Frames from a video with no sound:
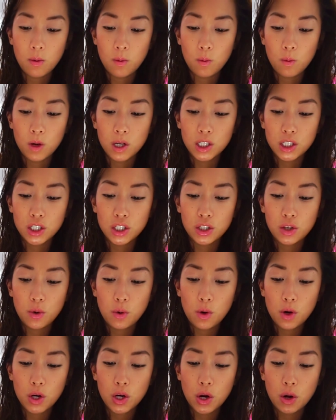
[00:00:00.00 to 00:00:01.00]
What's
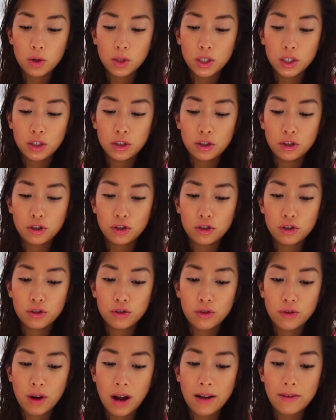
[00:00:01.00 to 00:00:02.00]
your go-to
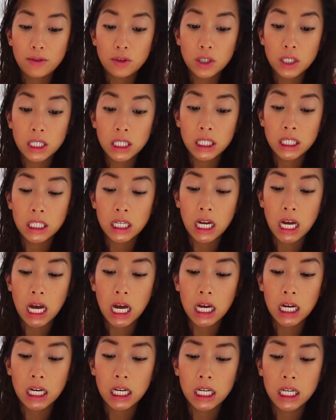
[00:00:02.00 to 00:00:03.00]
travel
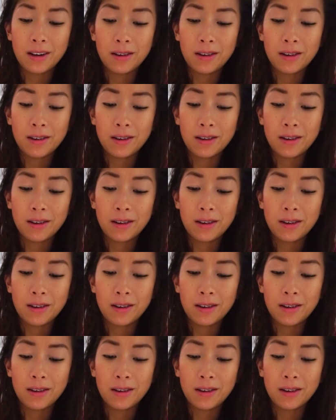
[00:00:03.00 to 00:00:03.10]
snack?